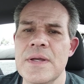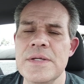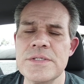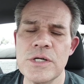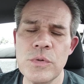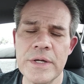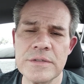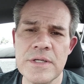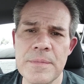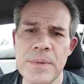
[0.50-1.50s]
Here's a
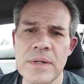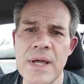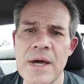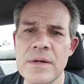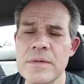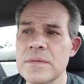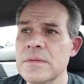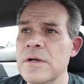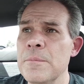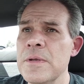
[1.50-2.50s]
quick tip on how to
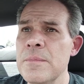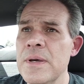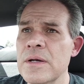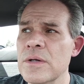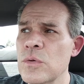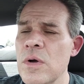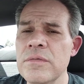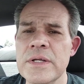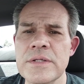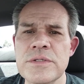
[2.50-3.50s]
be a better
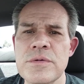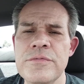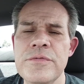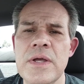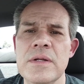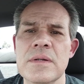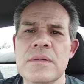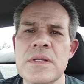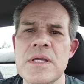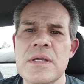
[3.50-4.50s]
equivalent to fit
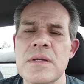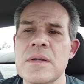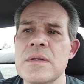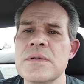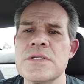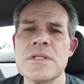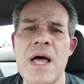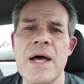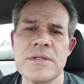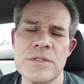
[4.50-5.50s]
the
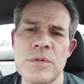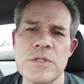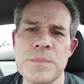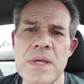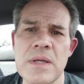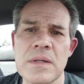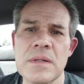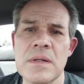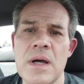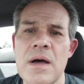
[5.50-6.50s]
slot, so to speak,
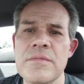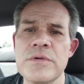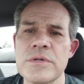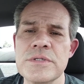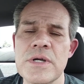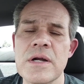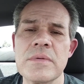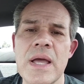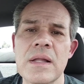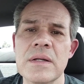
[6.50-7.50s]
of your desired
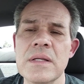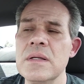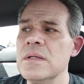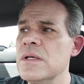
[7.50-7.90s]
reality.